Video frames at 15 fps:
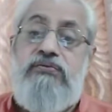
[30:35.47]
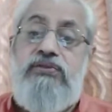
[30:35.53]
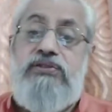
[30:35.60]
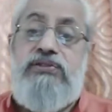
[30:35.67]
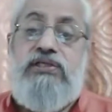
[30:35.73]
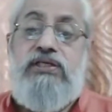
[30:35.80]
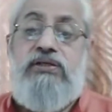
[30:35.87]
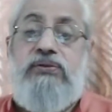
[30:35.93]
of the
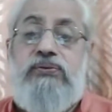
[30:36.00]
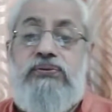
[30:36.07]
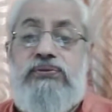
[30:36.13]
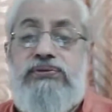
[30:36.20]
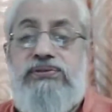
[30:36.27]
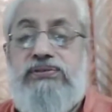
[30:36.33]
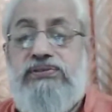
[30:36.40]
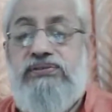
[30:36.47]
three
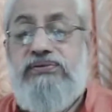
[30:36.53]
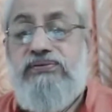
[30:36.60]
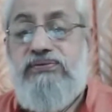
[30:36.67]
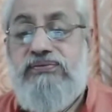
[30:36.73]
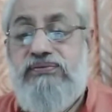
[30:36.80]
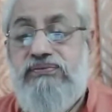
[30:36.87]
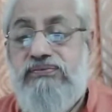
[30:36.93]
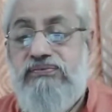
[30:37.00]
roles.
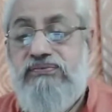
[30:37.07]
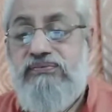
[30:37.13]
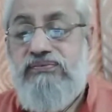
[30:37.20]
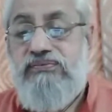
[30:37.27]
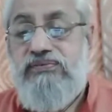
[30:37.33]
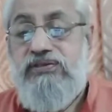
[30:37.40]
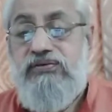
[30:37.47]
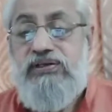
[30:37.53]

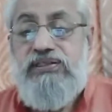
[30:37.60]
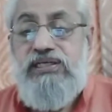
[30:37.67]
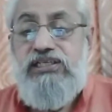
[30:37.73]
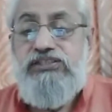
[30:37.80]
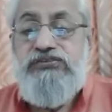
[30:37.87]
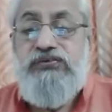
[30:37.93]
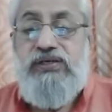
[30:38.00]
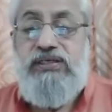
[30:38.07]
The one that
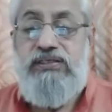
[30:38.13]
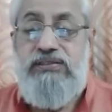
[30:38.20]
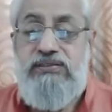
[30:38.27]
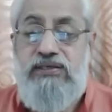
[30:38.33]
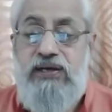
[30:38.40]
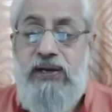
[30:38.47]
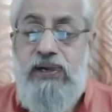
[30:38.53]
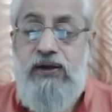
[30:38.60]
is
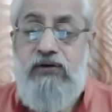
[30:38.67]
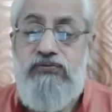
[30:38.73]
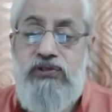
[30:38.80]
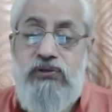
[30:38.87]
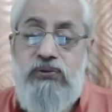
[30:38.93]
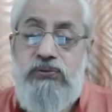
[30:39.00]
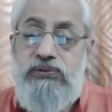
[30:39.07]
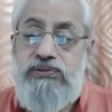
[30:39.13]
free of
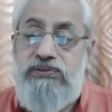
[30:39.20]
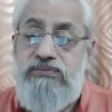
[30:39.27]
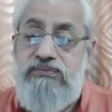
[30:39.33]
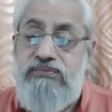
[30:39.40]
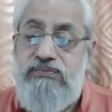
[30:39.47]
the roles.